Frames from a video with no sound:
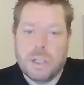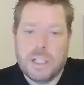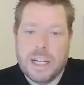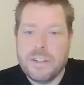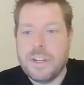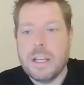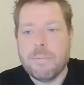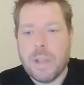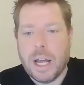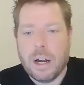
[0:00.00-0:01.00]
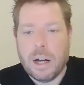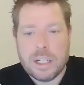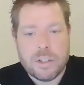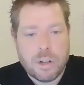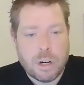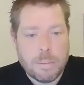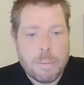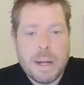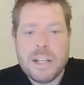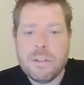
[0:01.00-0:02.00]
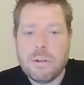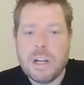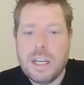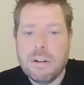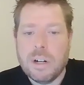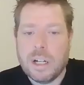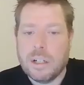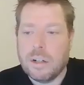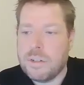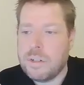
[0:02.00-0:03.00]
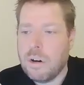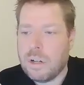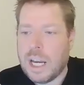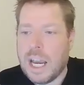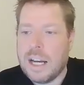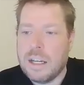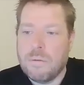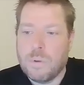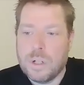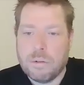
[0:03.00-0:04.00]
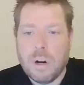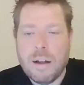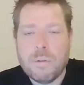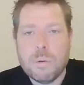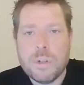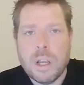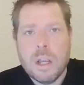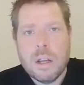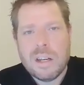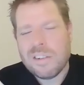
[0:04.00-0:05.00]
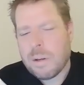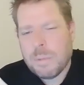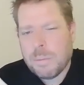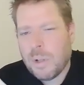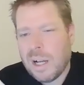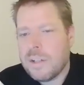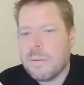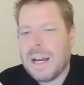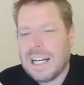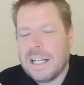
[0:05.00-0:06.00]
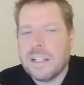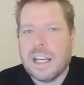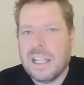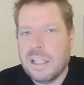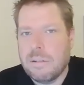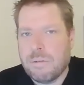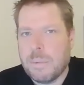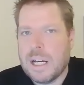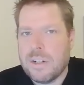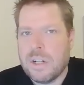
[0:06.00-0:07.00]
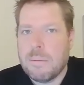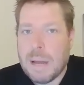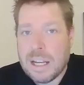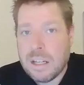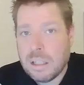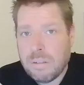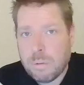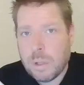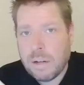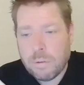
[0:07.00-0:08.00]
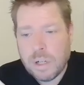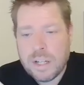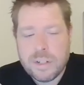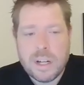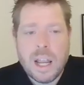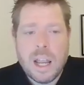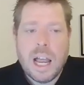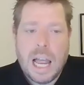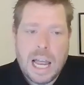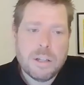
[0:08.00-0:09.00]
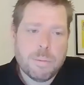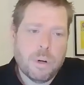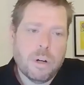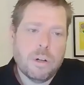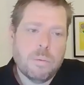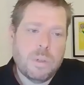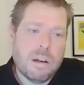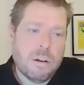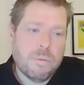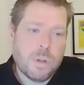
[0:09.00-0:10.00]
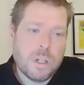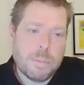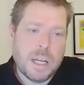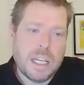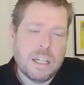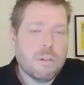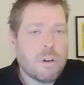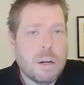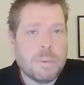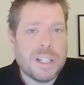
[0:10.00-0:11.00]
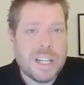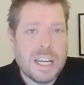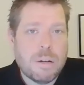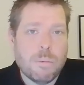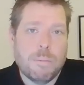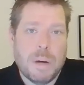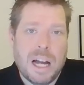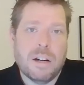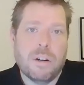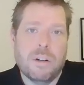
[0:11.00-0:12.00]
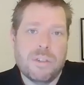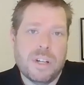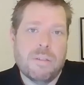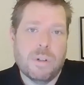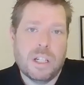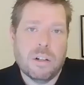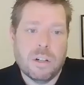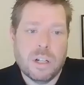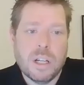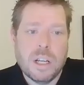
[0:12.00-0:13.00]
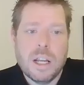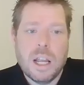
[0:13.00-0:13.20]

it really easy. I can just go to my main screen here and I can go to stock and invoice arrivals. Now, some suppliers you may need to key the information in manually for whatever reason. Hasbro, with their invoice being incredibly neat with barcodes and everything on it,